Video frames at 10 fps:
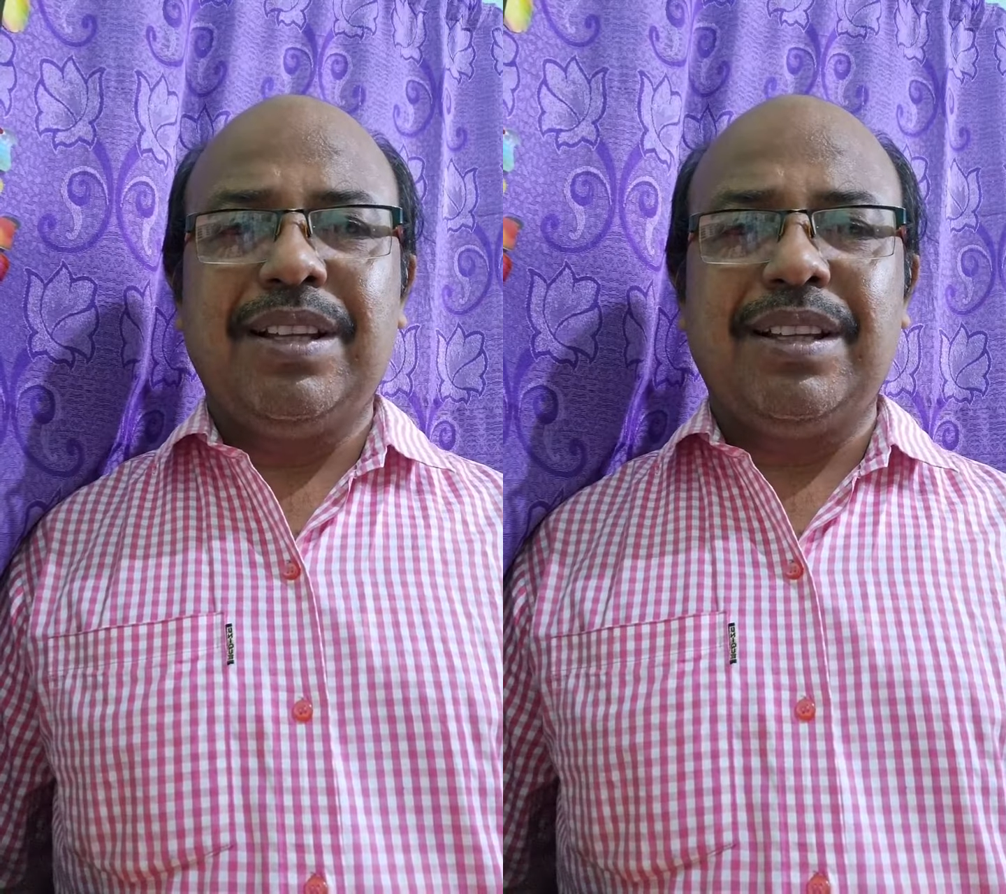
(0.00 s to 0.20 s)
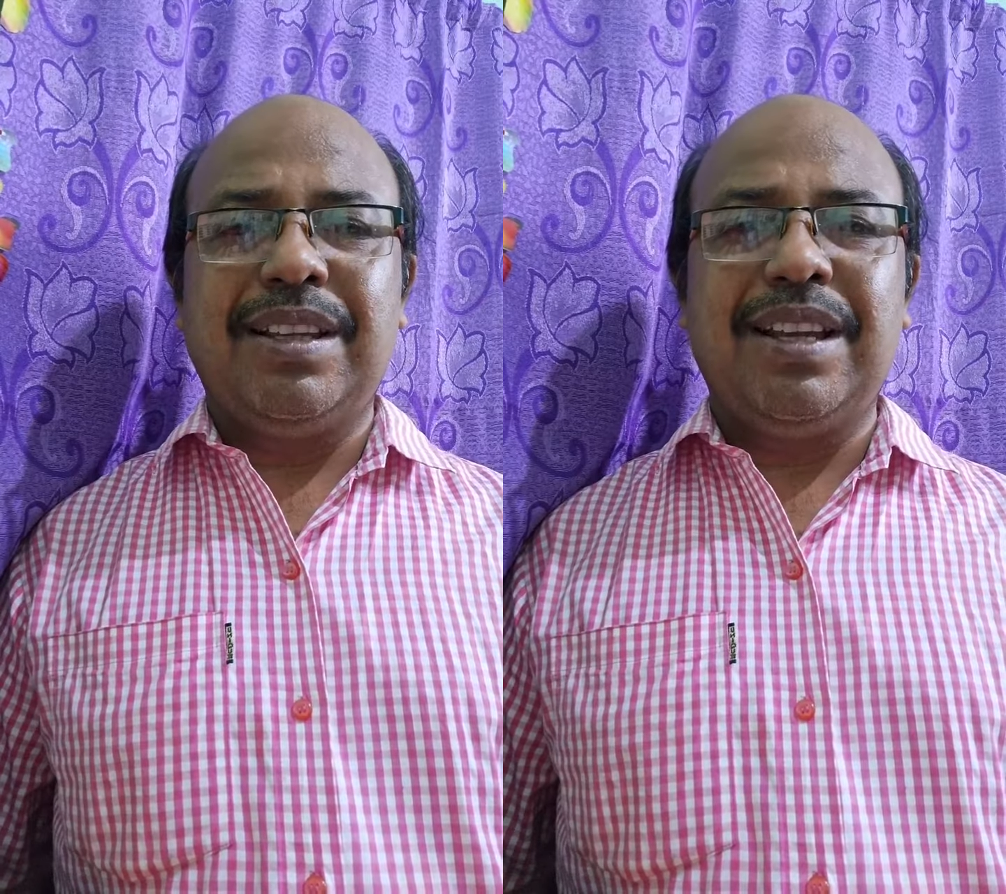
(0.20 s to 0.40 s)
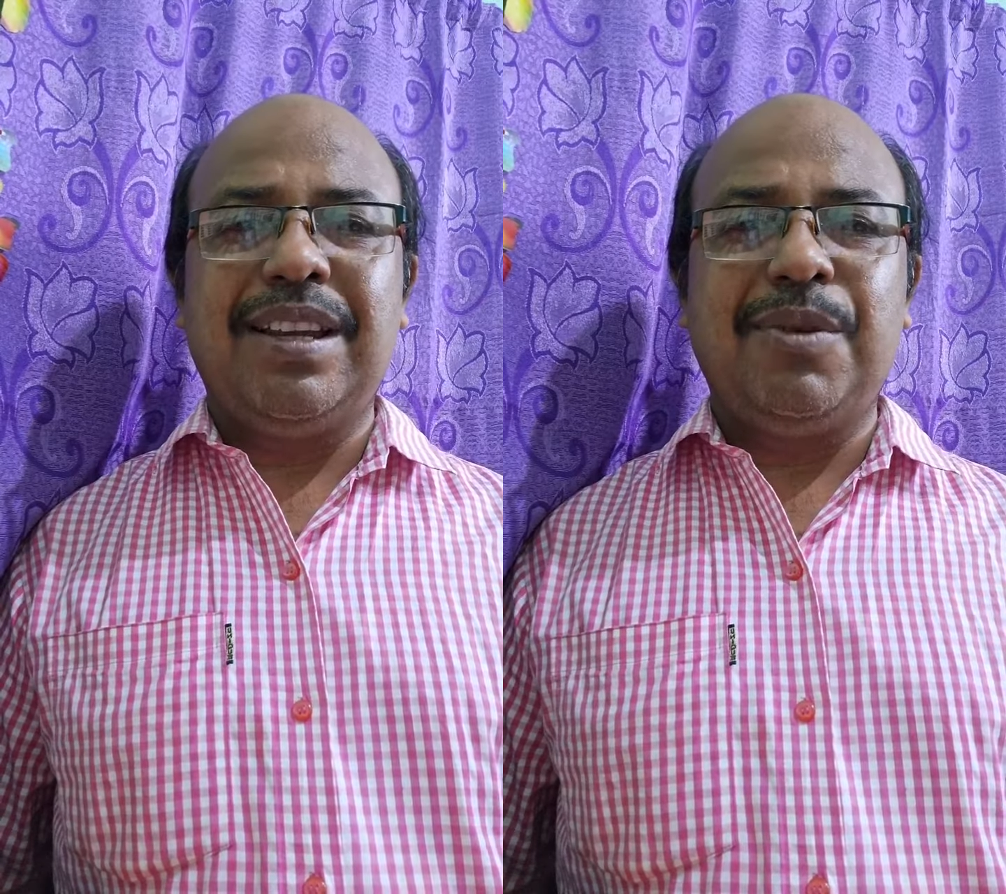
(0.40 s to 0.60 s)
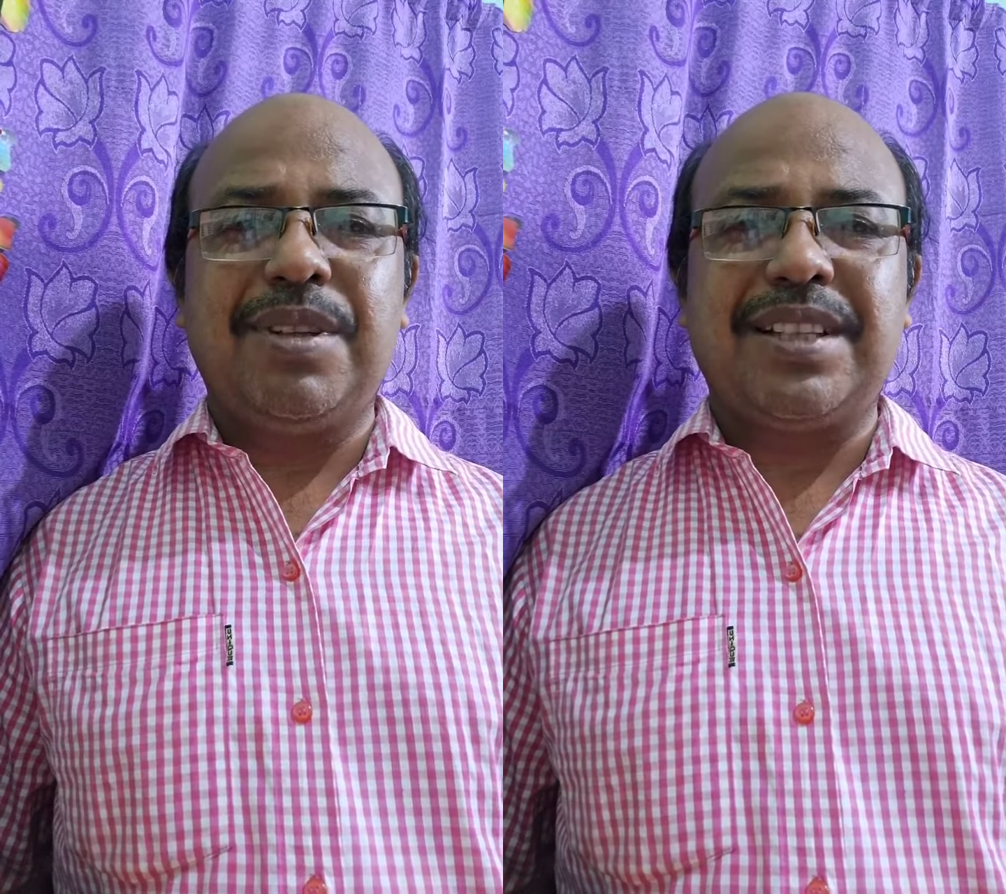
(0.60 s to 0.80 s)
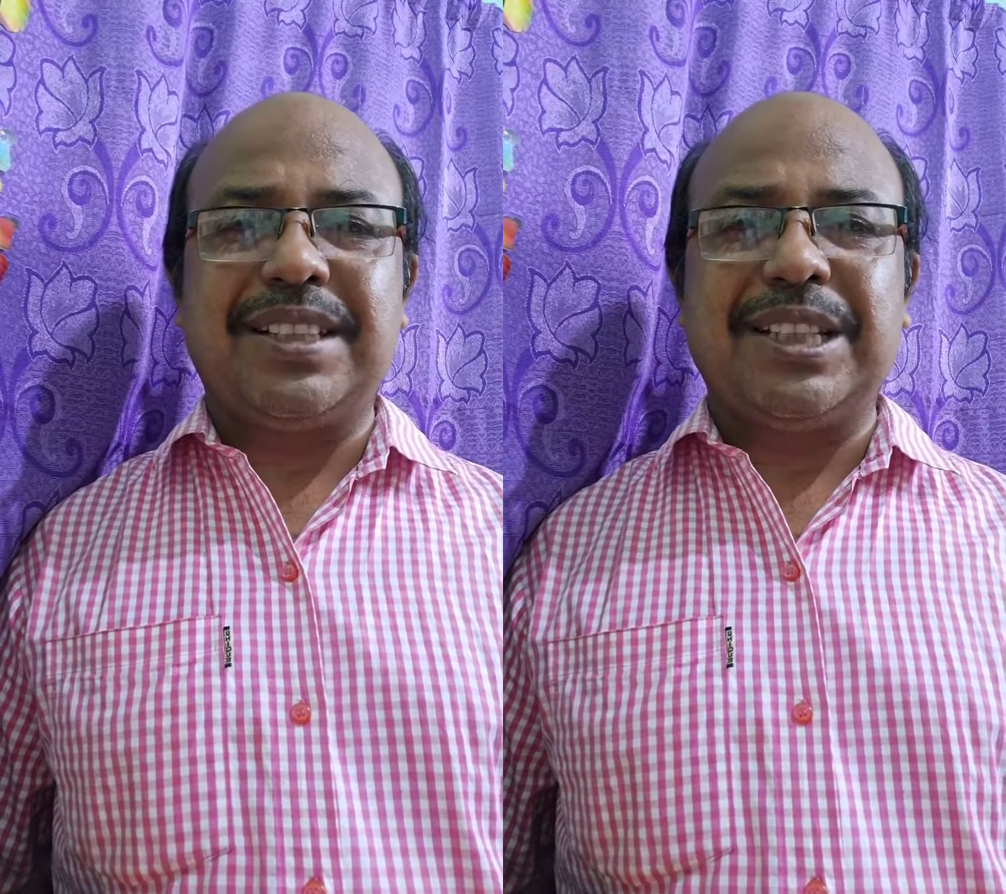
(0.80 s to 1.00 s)
then you
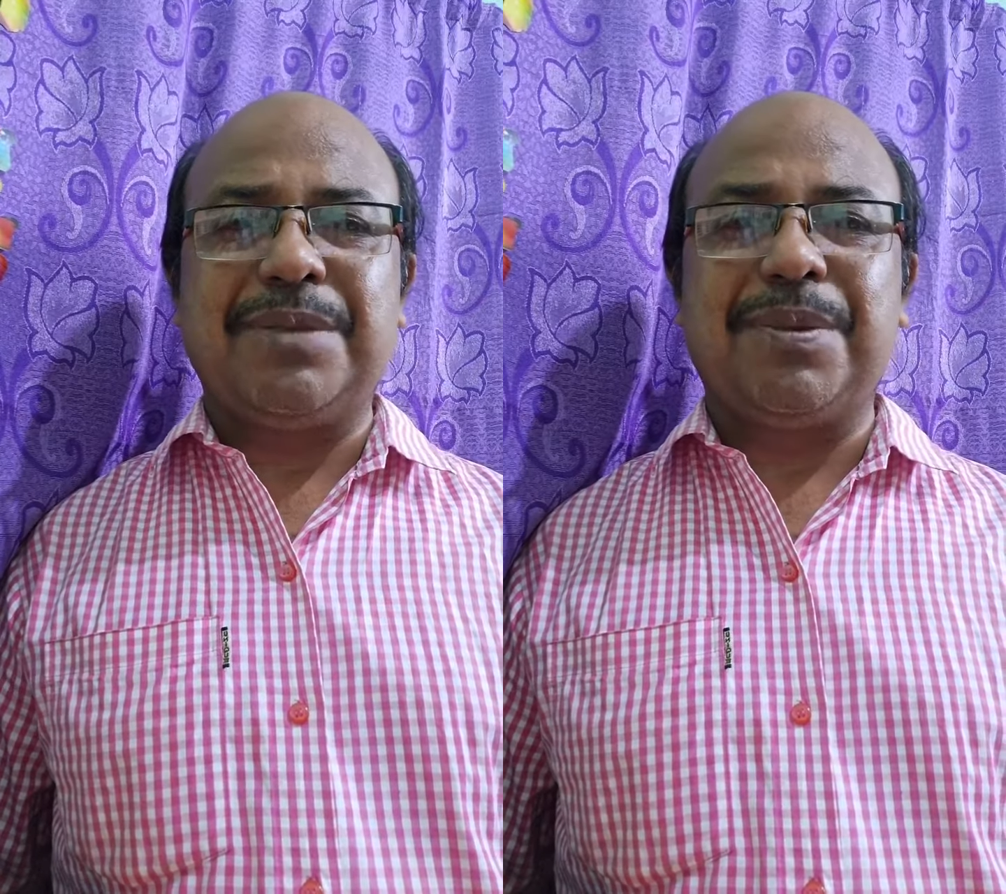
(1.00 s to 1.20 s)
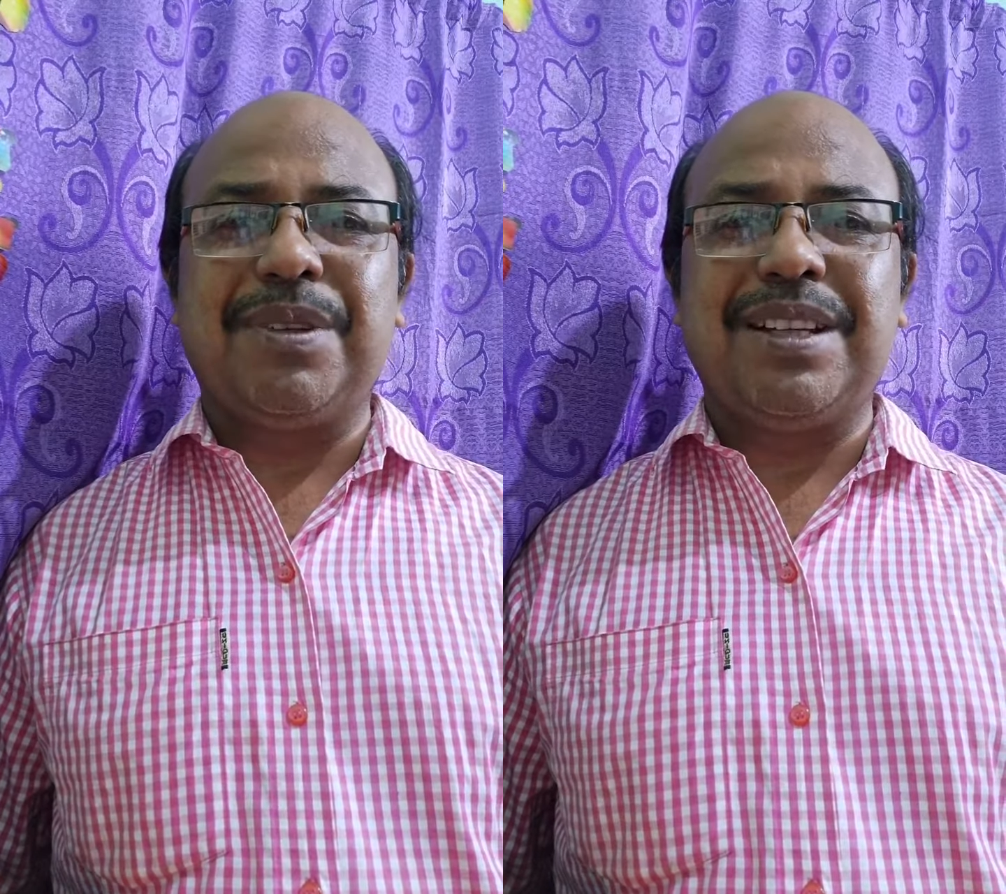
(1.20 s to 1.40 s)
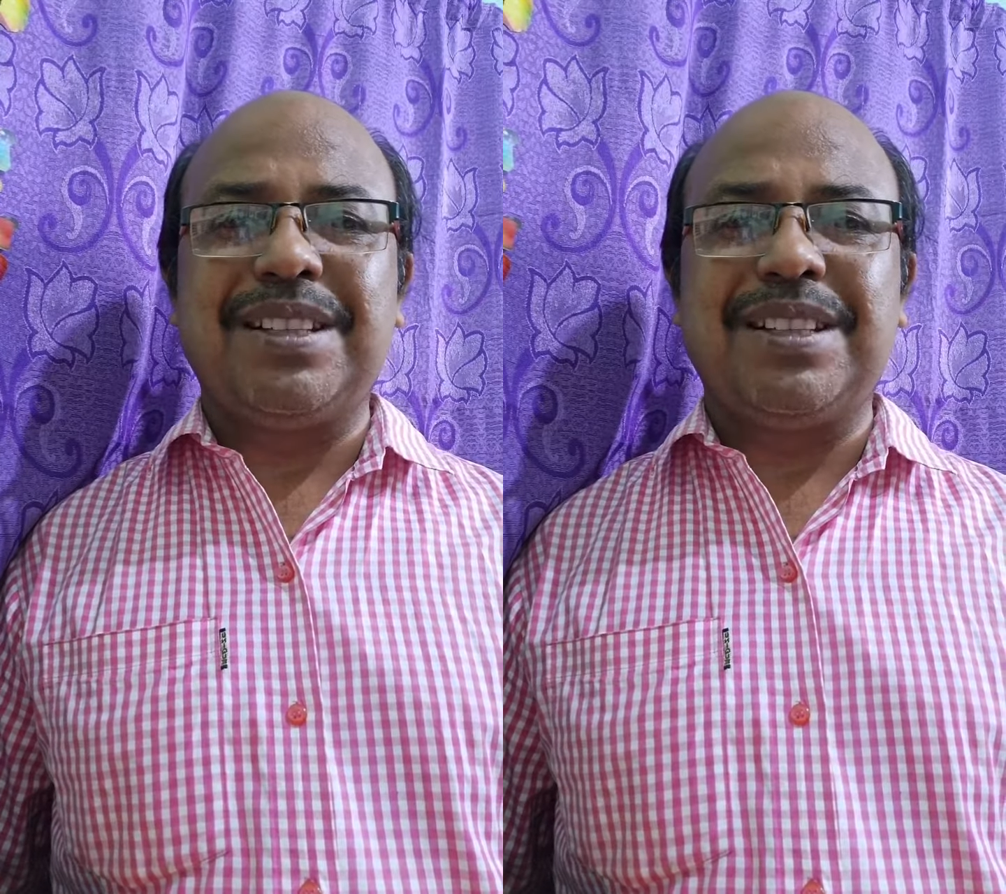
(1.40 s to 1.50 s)
are successful.